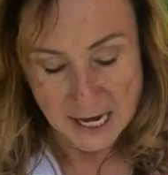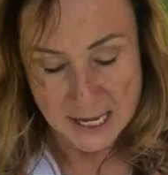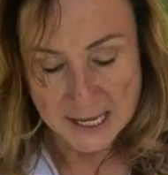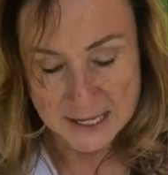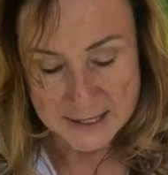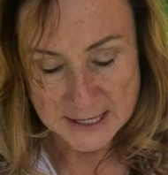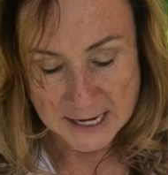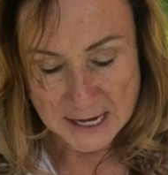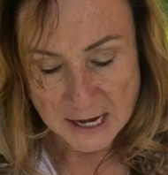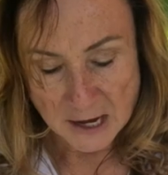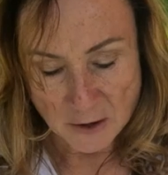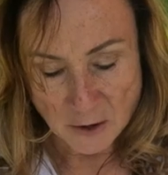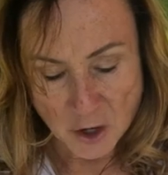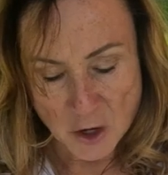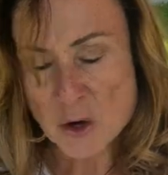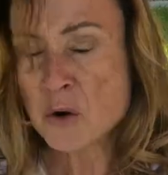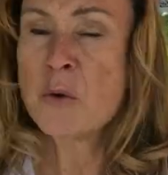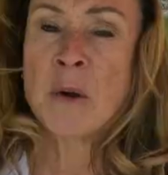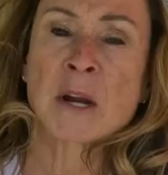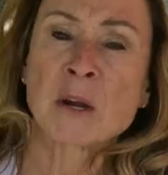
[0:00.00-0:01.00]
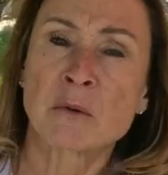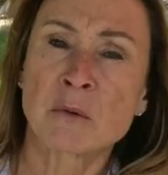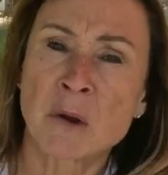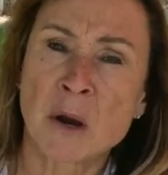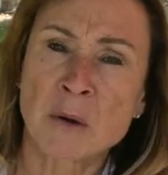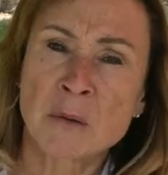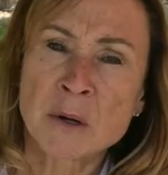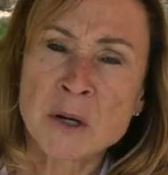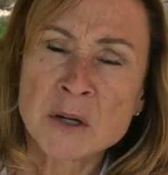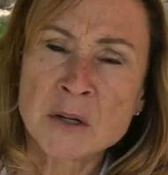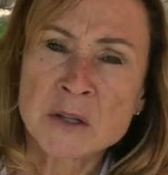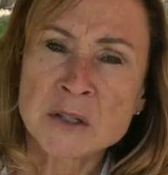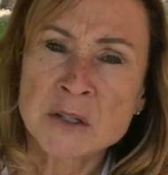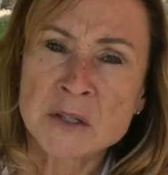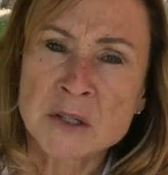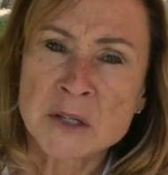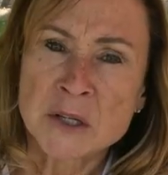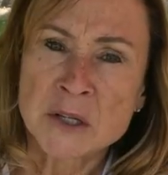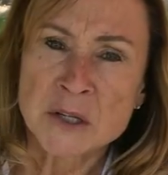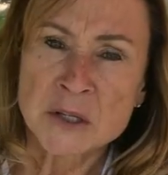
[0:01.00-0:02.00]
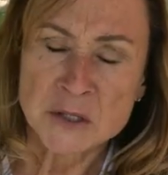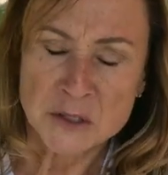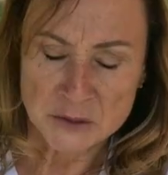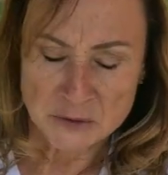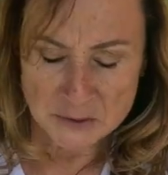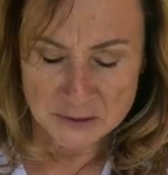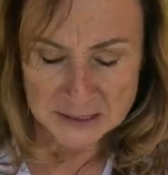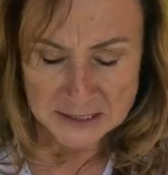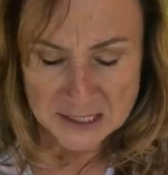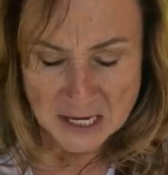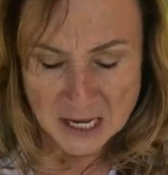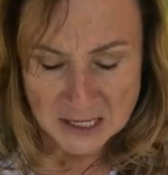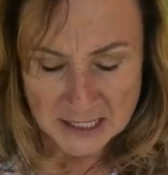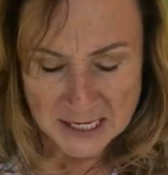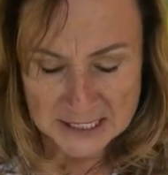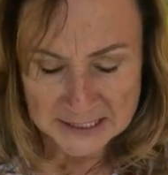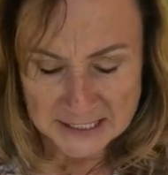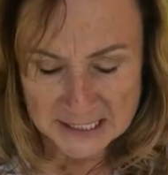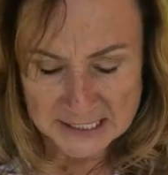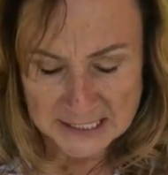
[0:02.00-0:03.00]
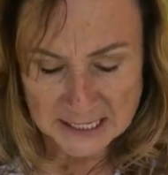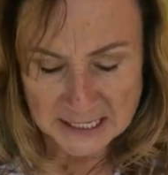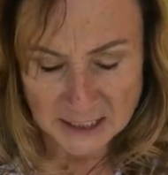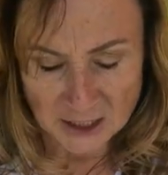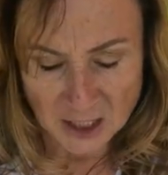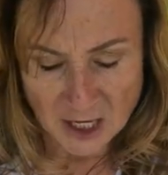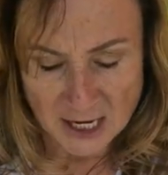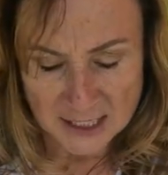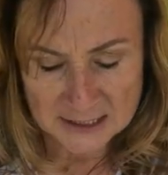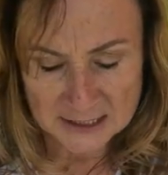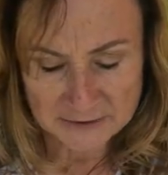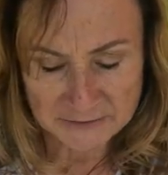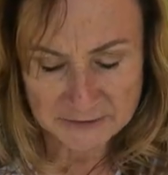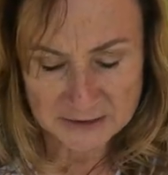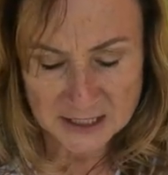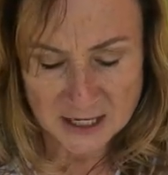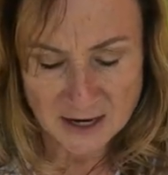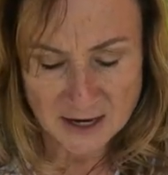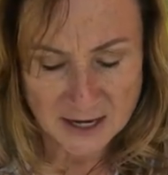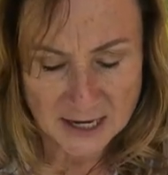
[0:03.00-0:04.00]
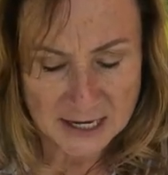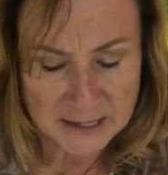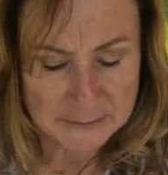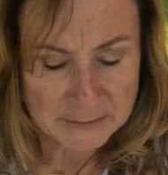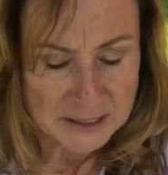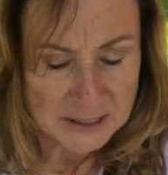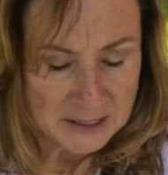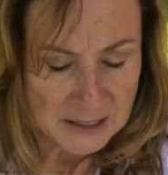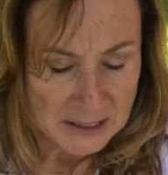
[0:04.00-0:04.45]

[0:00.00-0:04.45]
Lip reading: And they are quick growers, so it's not like they need lots of time.